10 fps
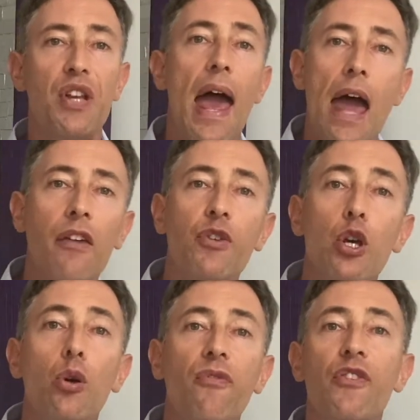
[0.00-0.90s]
And if
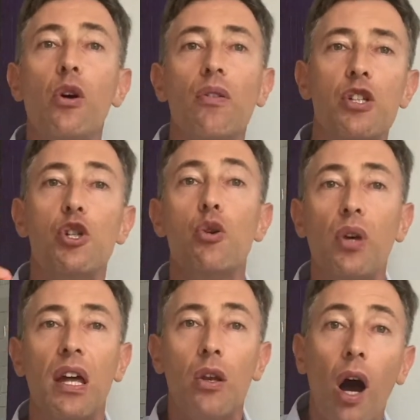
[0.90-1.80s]
you feel that you
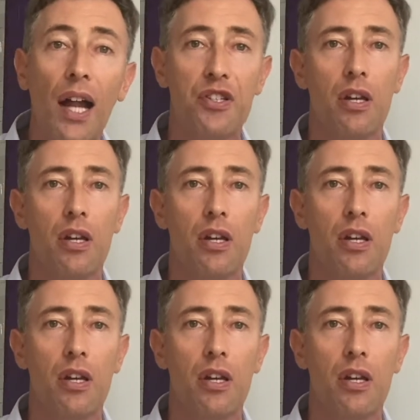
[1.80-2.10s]
cannot